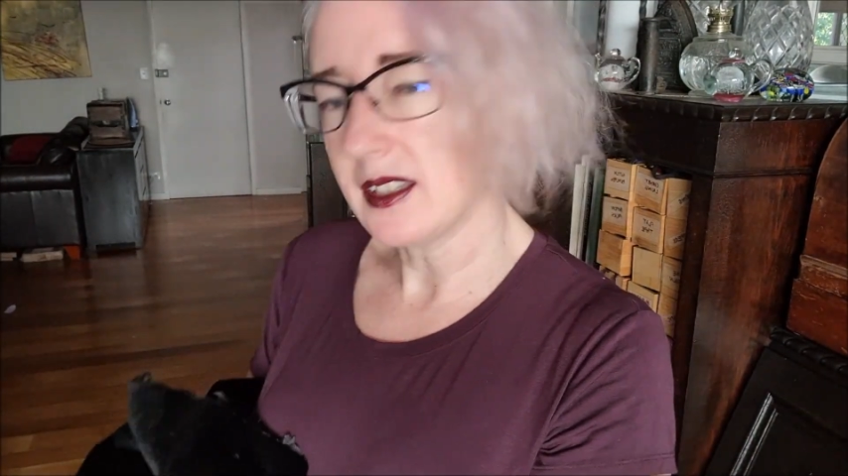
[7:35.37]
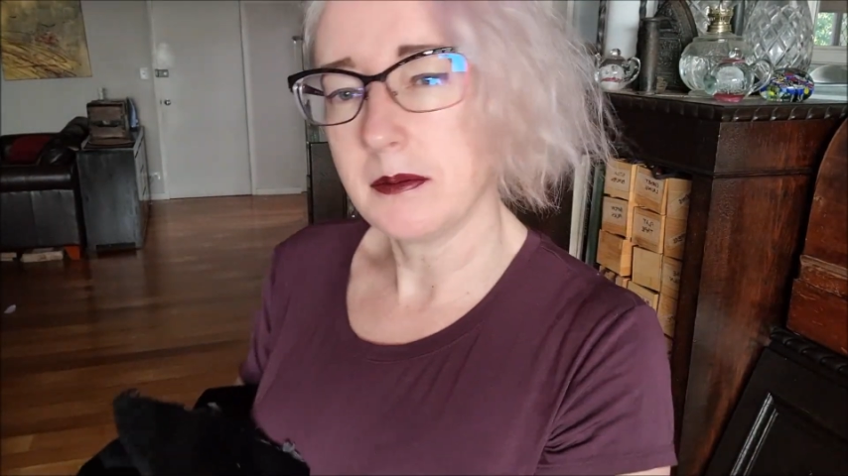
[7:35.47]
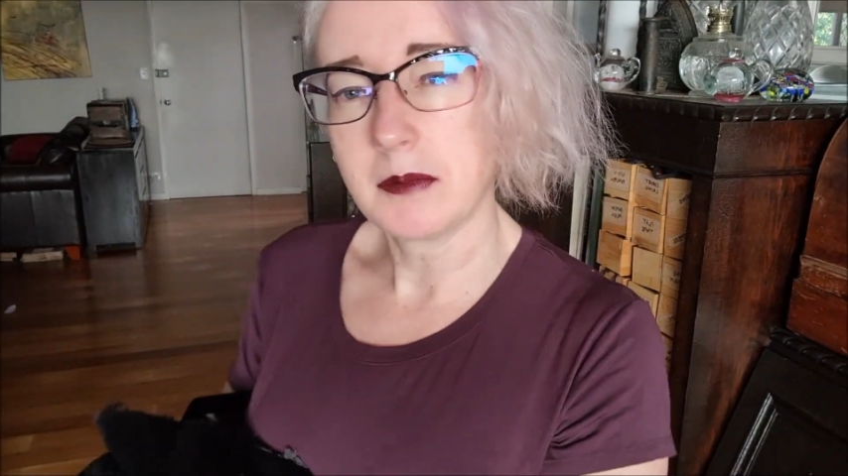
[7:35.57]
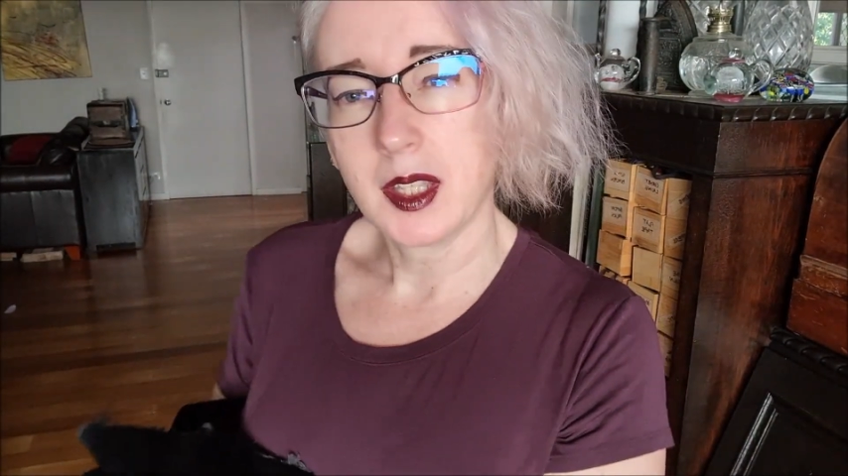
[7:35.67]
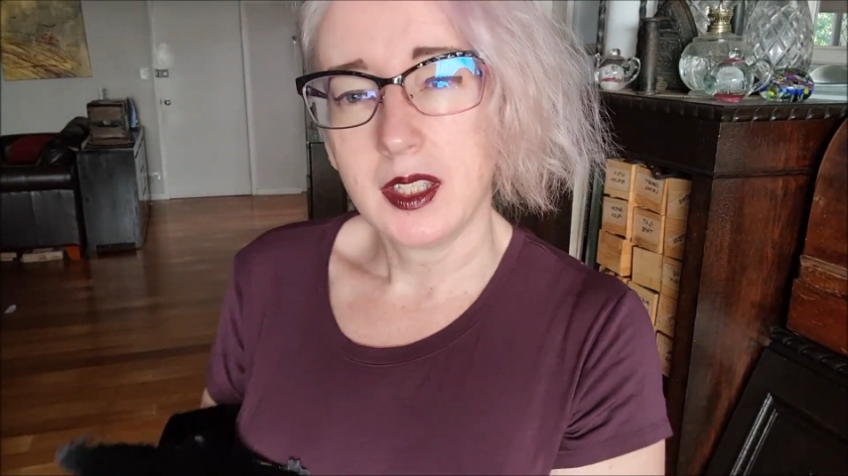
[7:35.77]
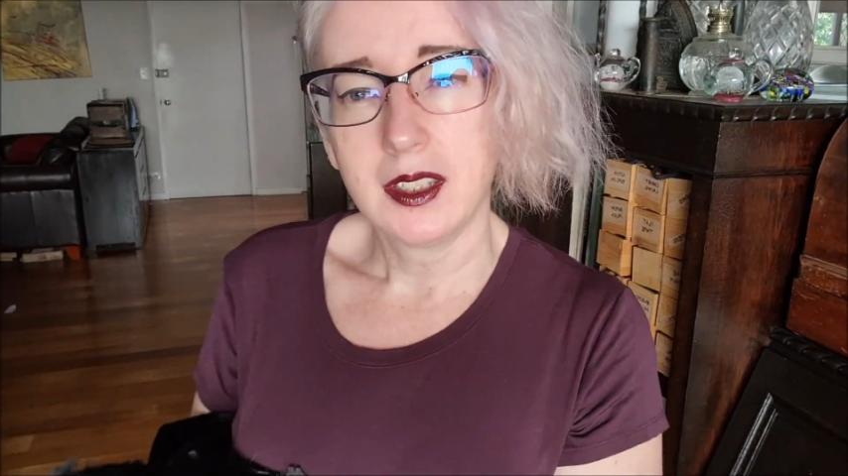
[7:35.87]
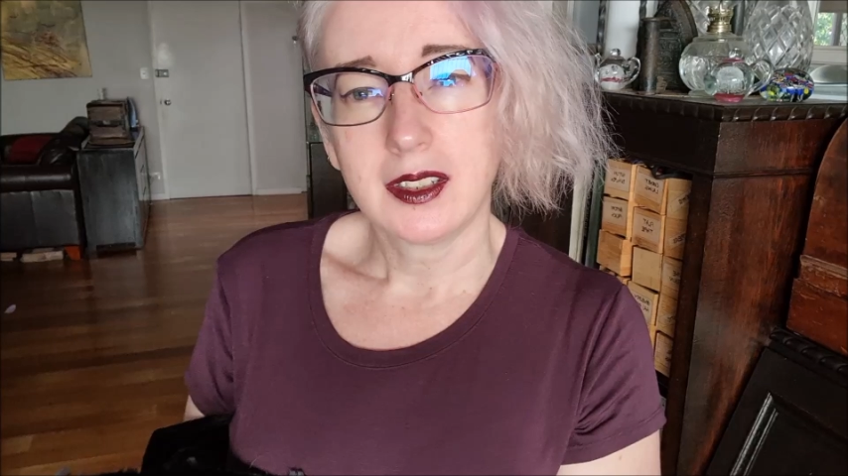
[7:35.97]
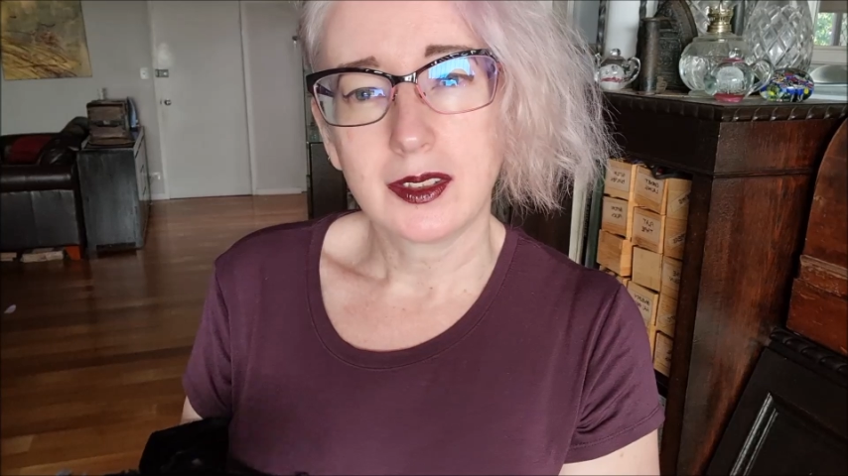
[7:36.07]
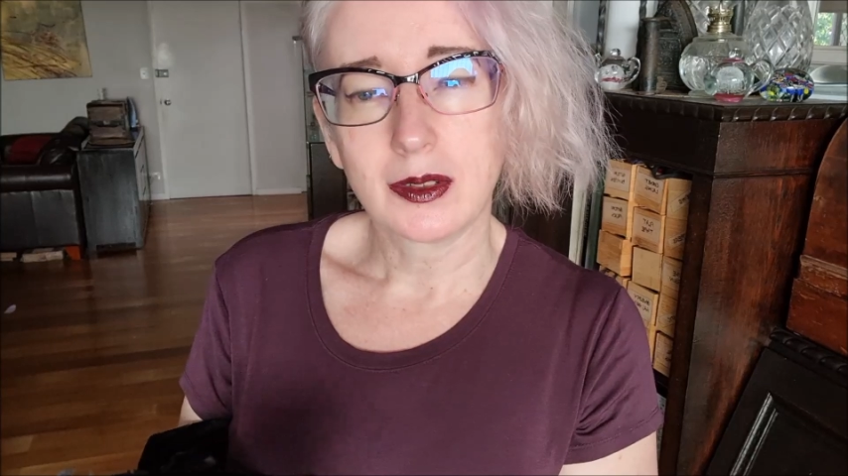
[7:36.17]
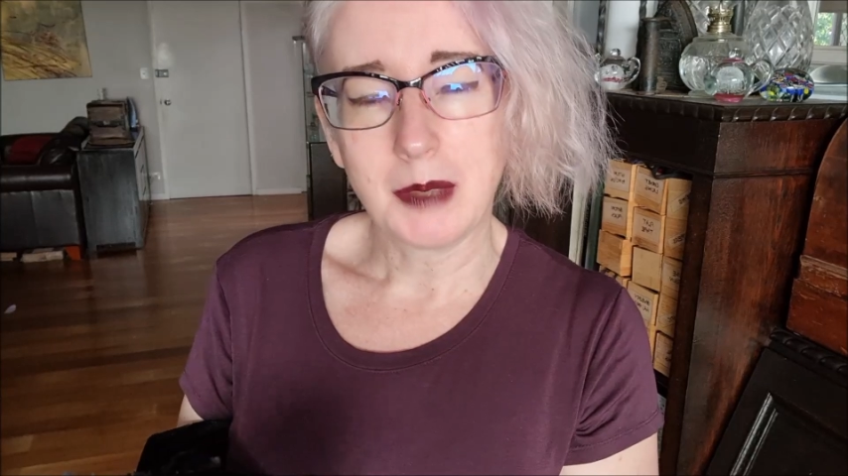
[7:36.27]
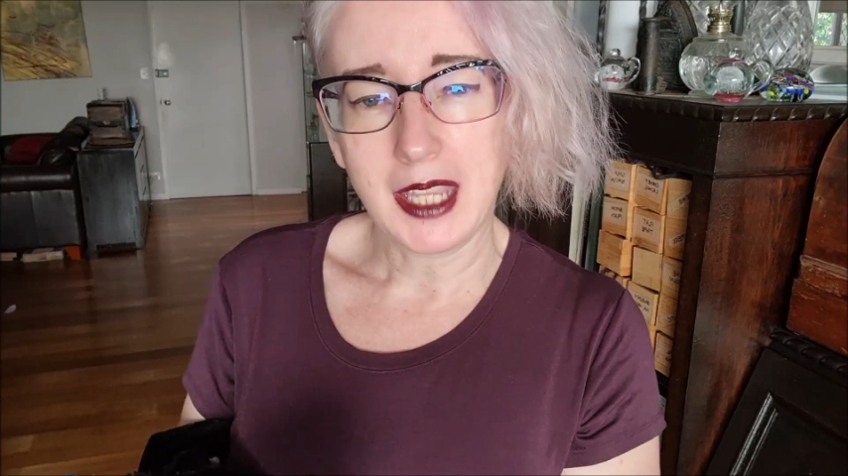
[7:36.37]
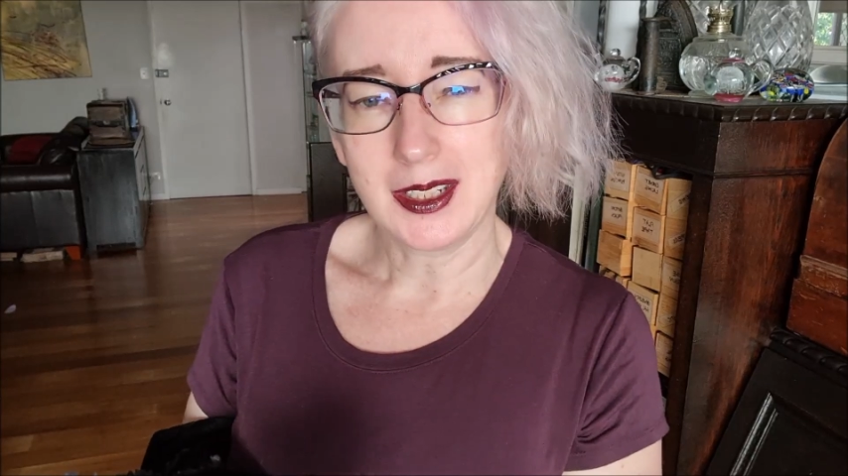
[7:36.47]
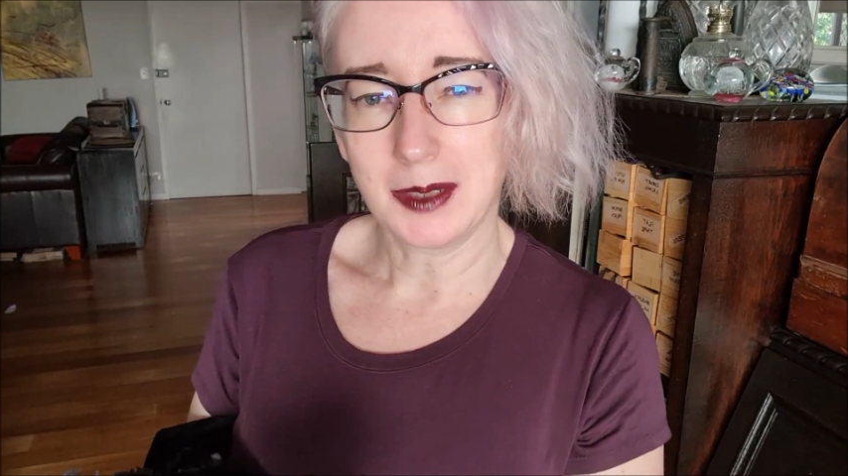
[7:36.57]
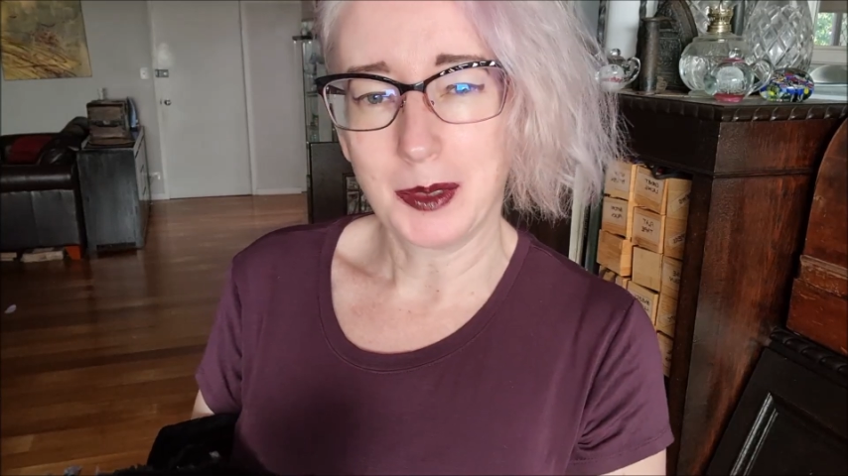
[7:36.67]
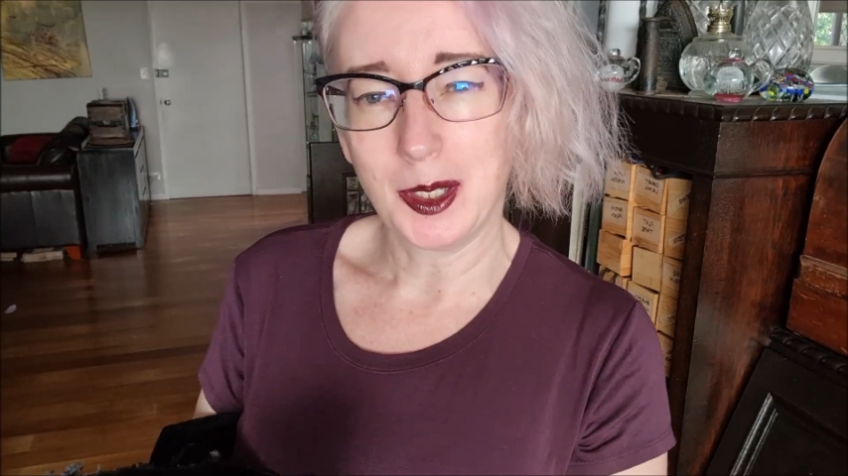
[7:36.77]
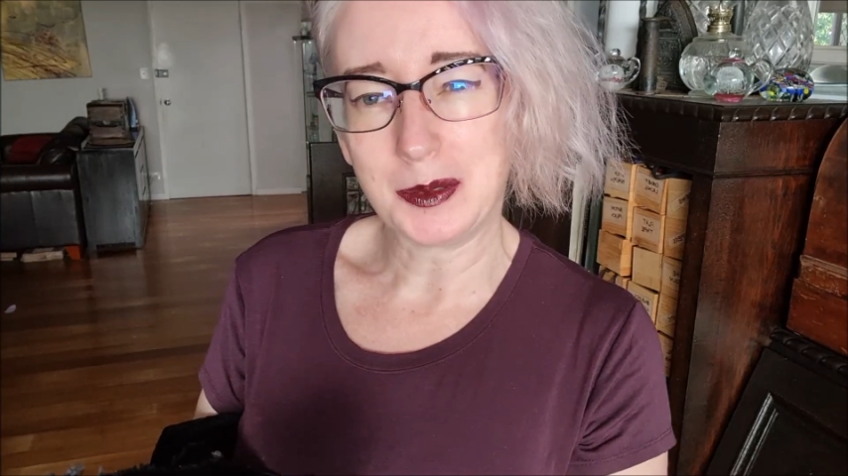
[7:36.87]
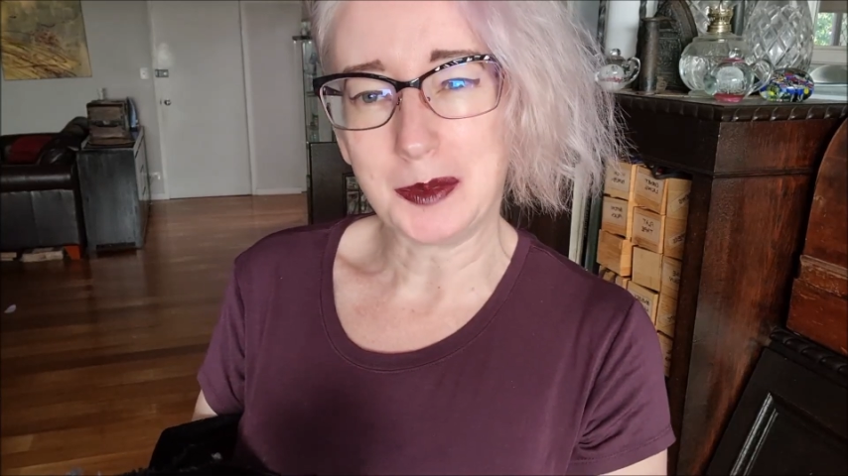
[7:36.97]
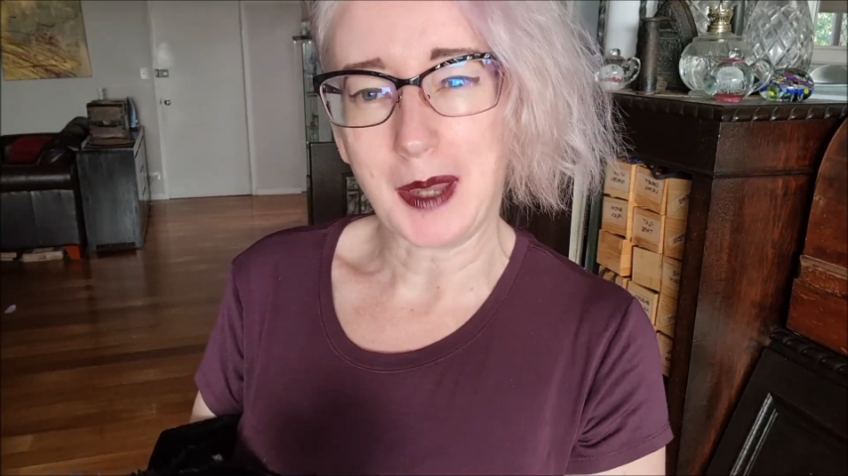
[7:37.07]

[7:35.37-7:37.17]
some dramatic purple